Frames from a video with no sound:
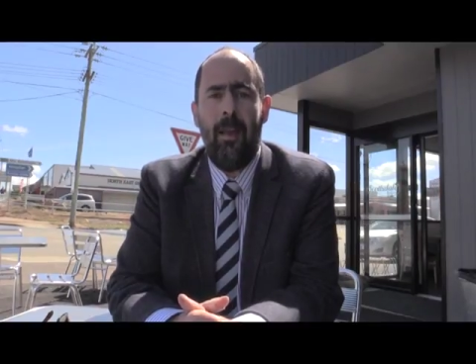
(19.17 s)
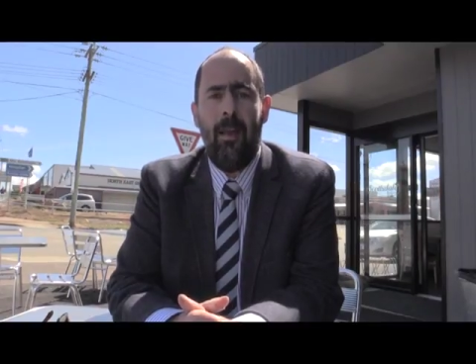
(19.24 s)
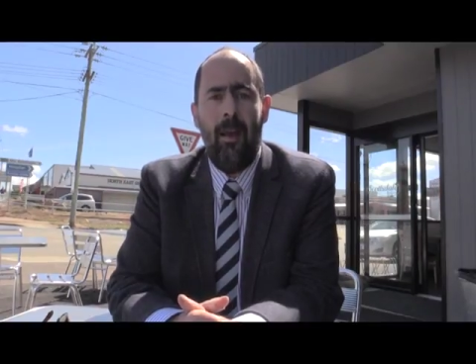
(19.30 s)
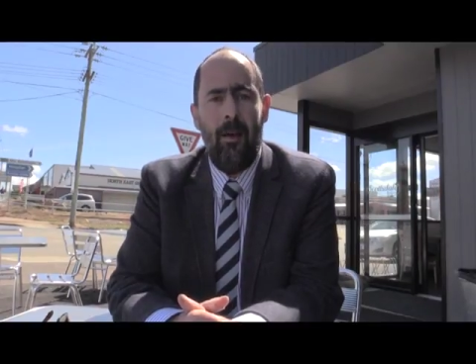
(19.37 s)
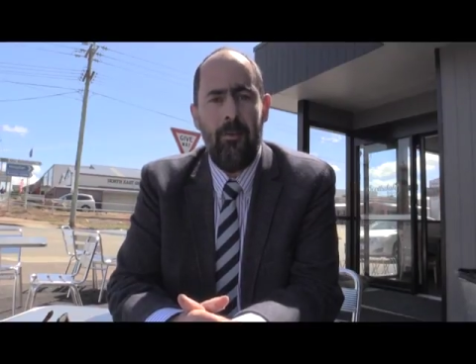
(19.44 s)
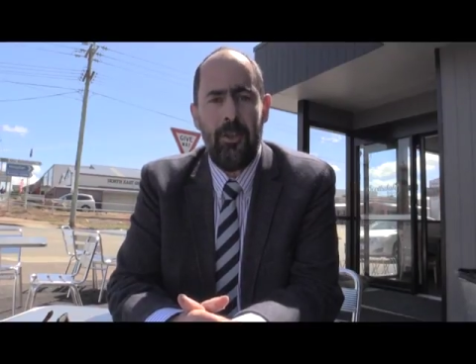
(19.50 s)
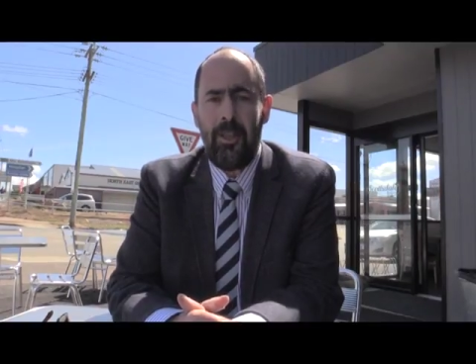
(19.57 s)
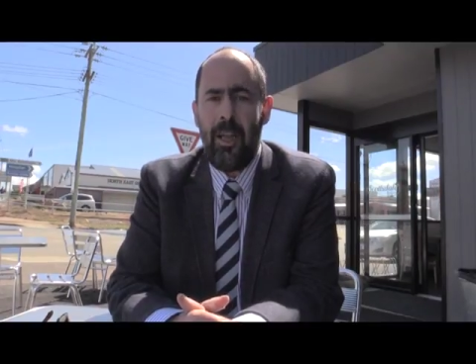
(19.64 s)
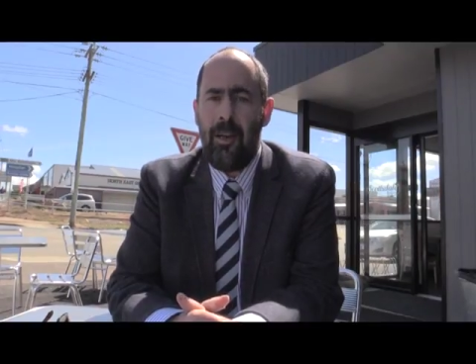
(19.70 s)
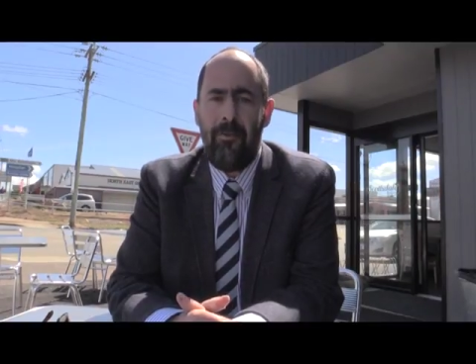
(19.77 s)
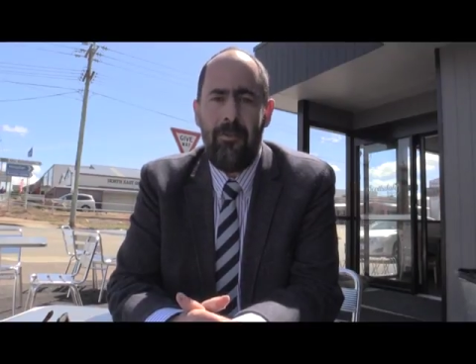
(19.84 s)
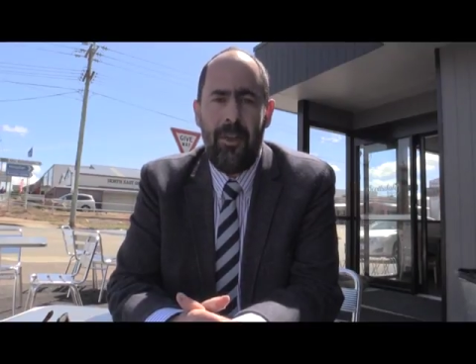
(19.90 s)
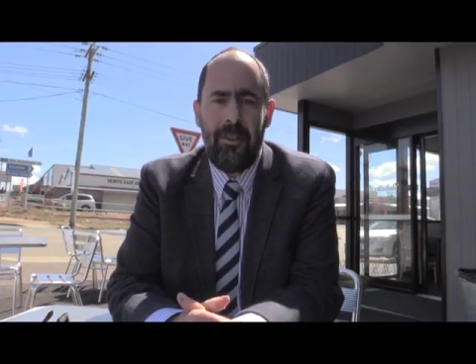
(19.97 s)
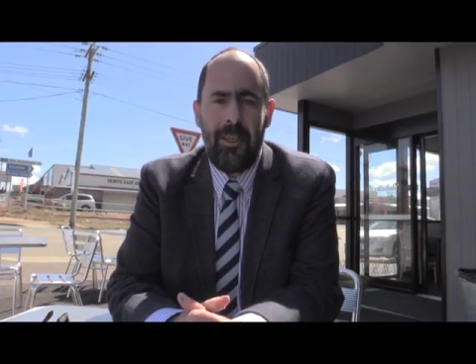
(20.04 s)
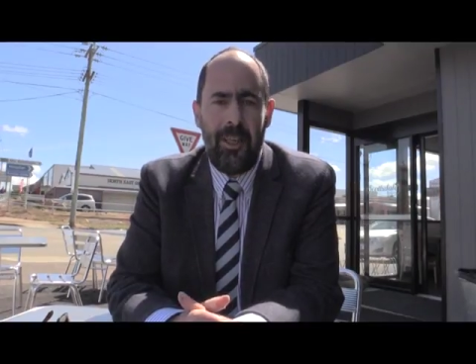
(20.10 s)
I just had a
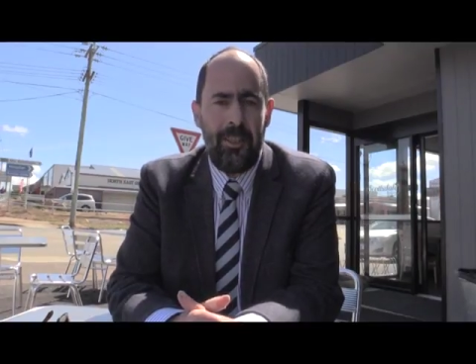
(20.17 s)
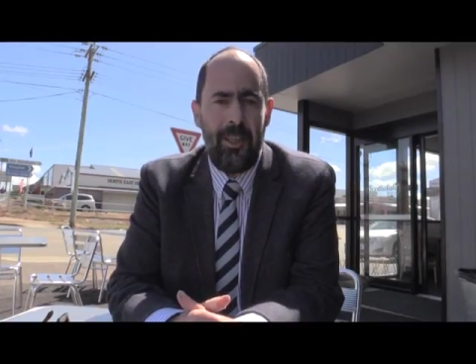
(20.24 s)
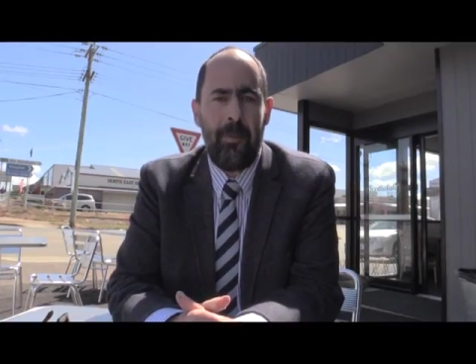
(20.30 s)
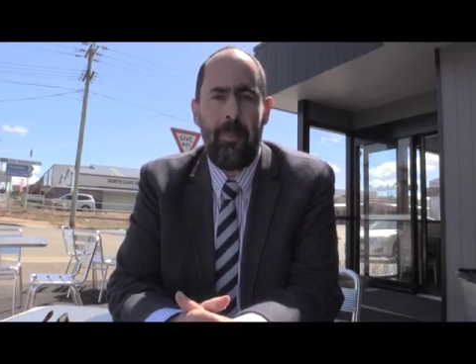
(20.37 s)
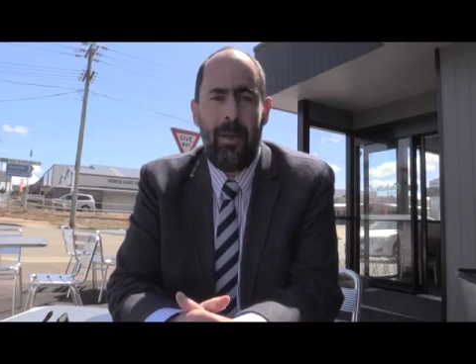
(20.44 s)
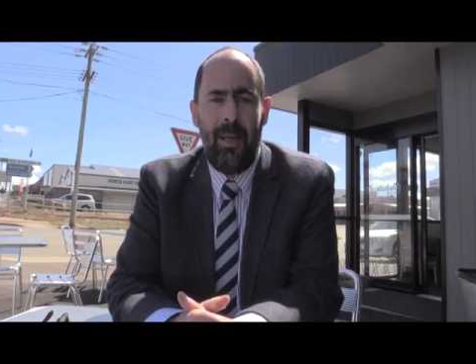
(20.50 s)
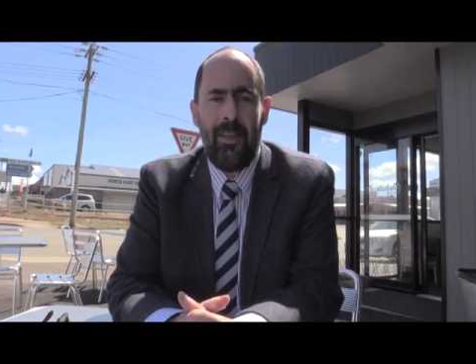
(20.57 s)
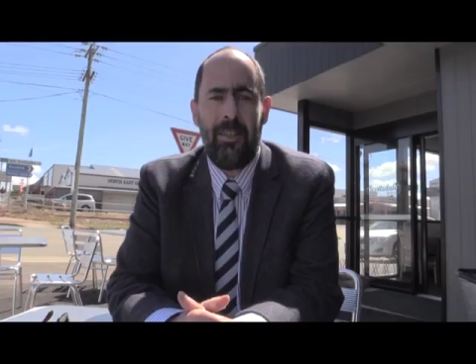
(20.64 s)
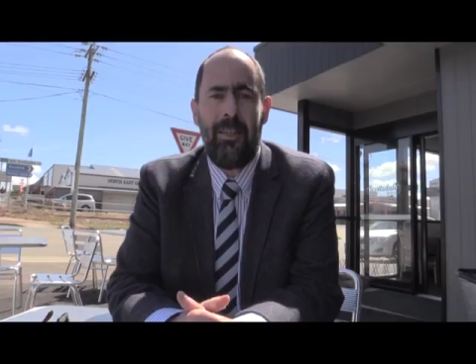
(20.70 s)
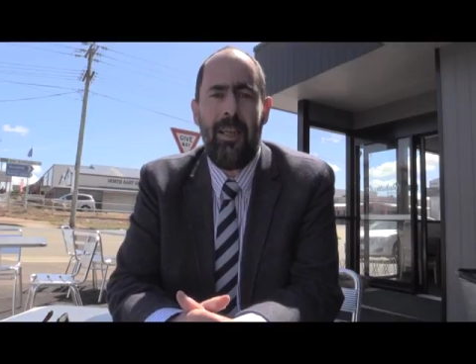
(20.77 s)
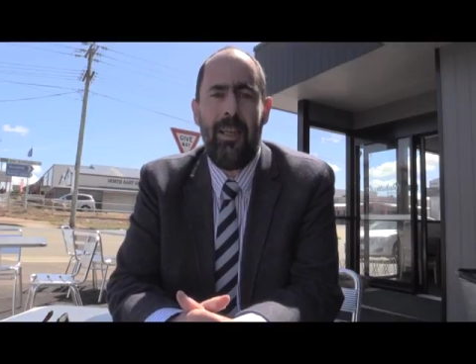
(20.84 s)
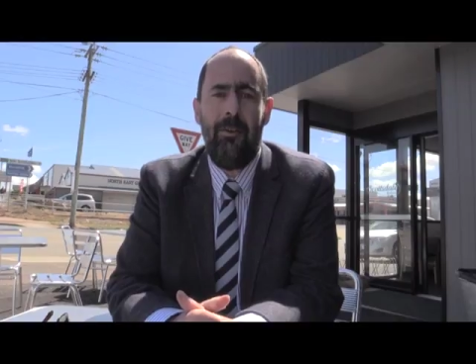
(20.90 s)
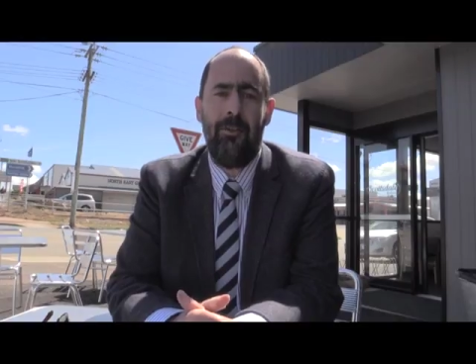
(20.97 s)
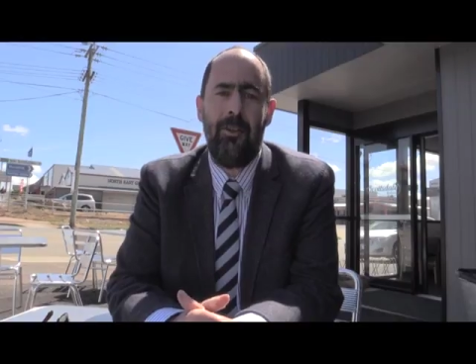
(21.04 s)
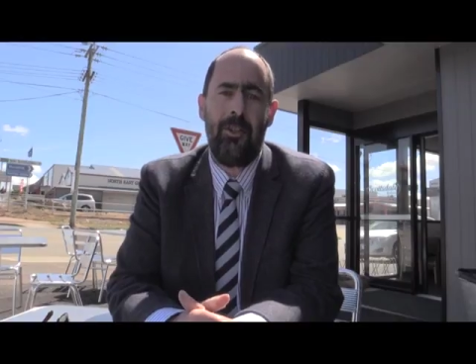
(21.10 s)
fantastic pasty
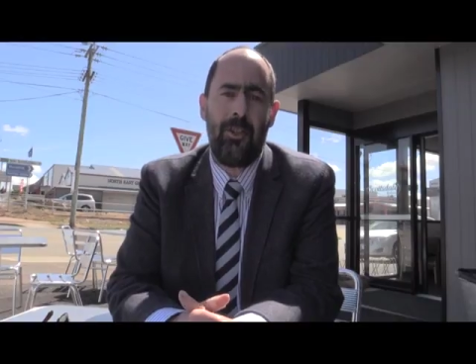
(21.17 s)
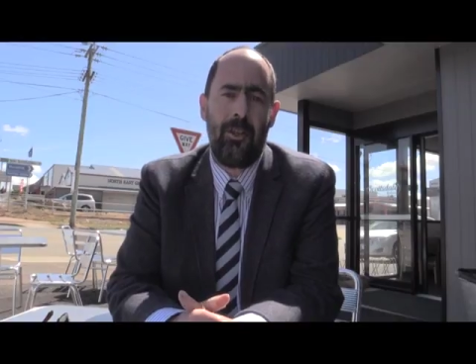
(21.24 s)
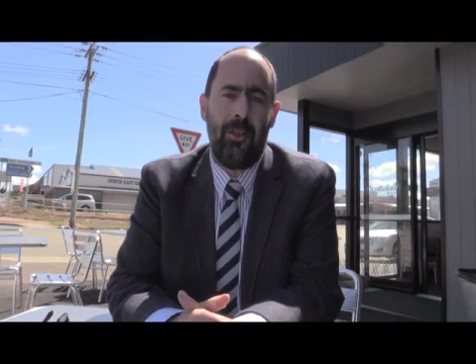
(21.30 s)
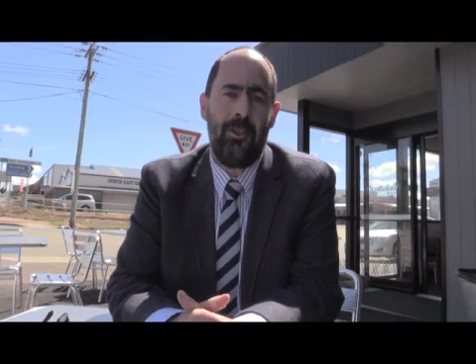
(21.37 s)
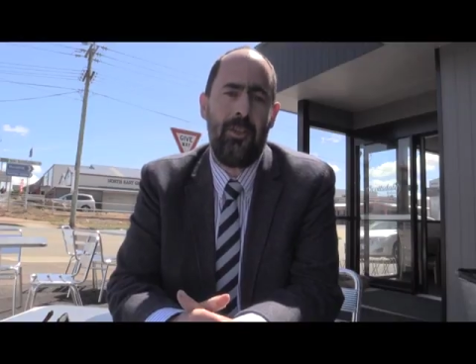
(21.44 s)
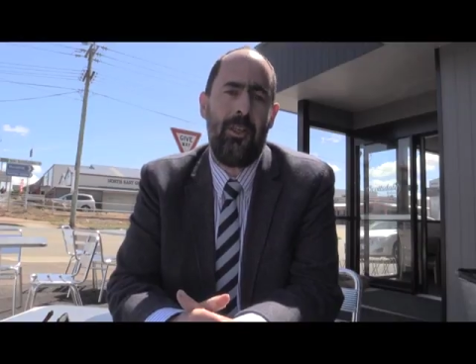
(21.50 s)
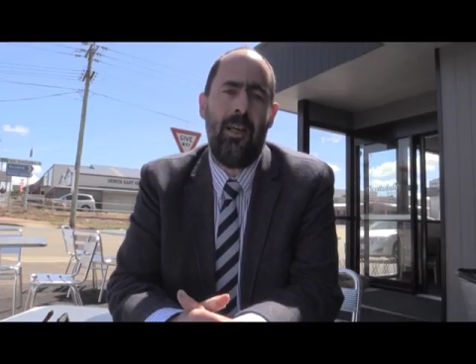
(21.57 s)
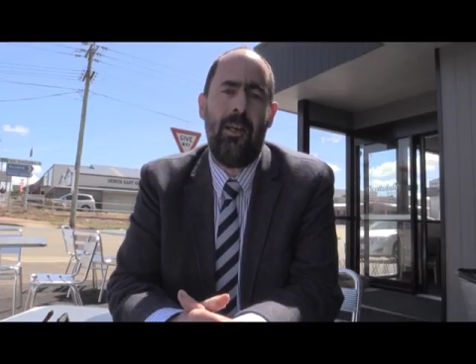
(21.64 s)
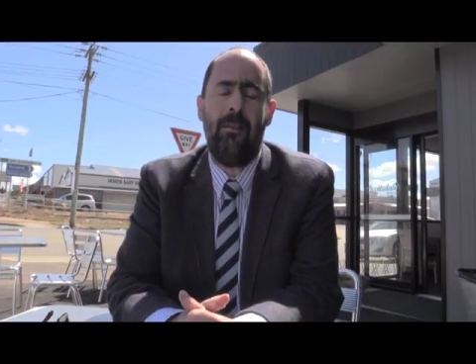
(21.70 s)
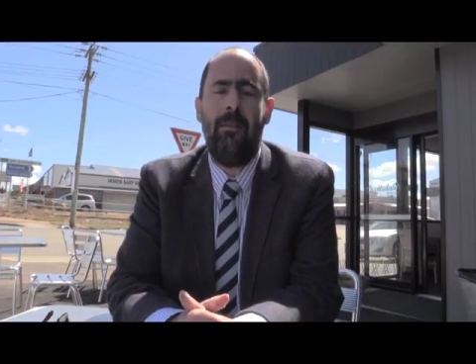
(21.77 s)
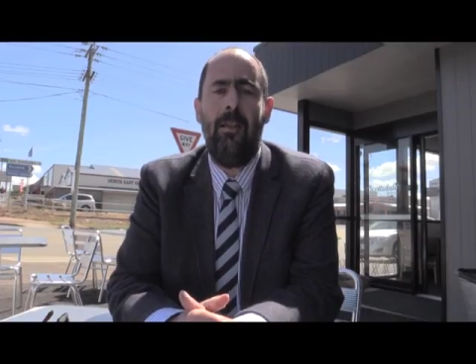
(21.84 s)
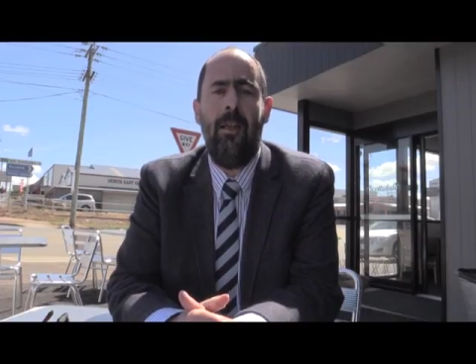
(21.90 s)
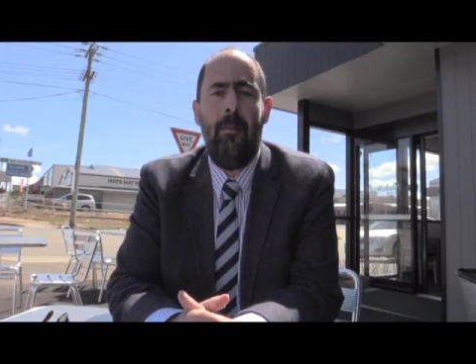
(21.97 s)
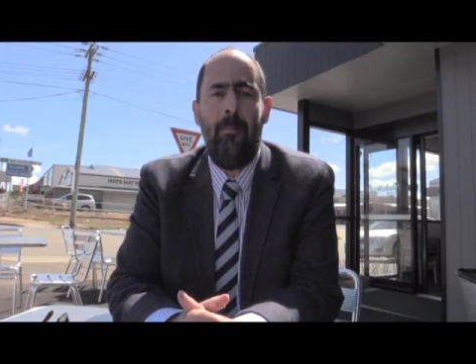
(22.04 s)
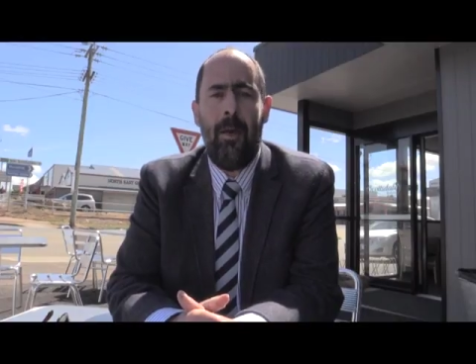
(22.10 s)
here at the
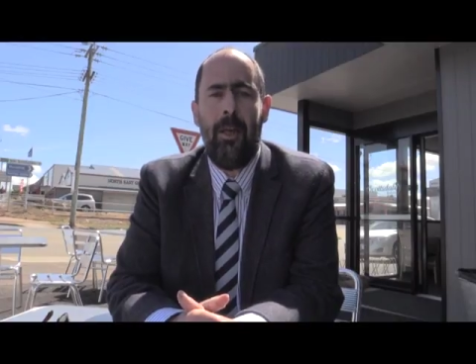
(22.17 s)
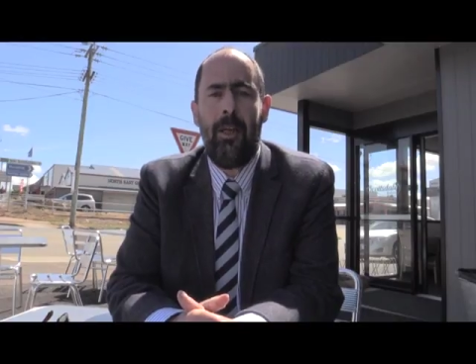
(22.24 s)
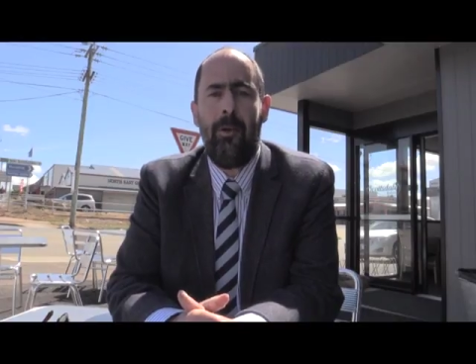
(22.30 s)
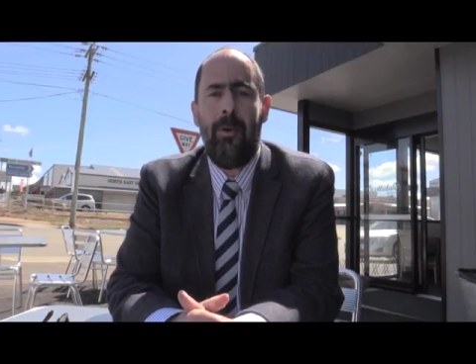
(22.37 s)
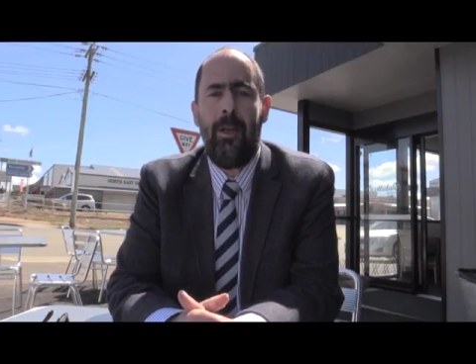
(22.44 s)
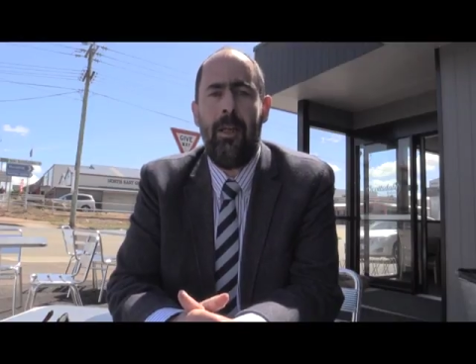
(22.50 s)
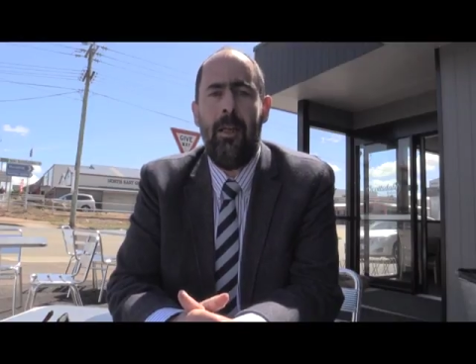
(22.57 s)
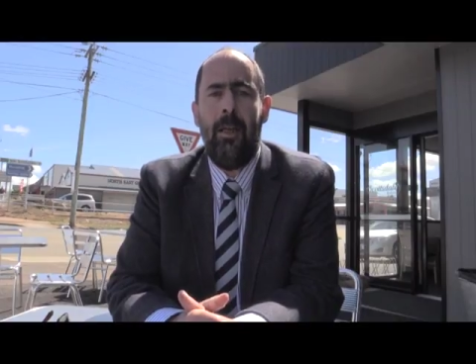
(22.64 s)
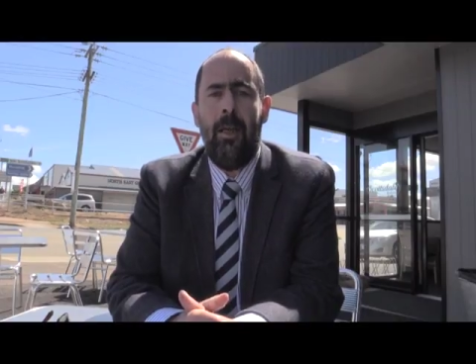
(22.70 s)
Scottsdale Bakery,